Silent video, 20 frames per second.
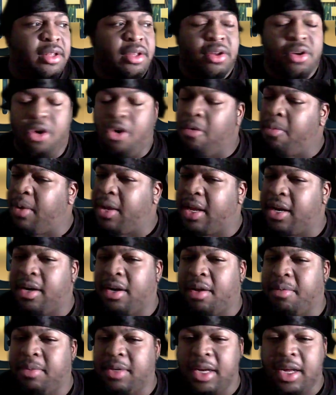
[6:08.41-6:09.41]
Kobe ended
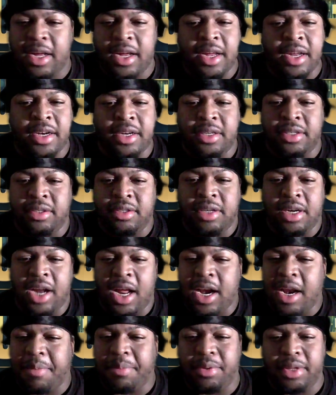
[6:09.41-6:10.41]
up dying and in, in,
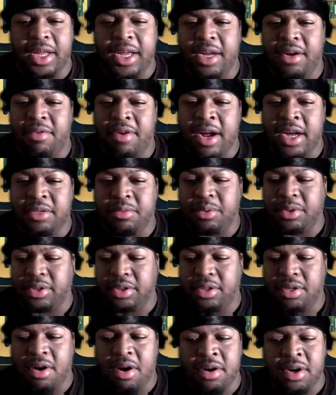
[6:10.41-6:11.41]
in, that plane crash with his
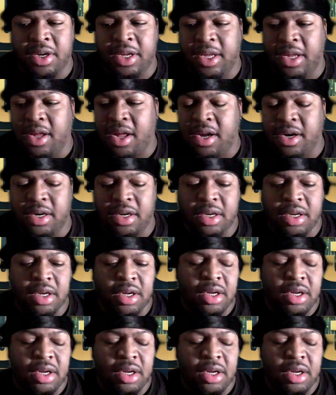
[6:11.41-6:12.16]
daughter Gianna.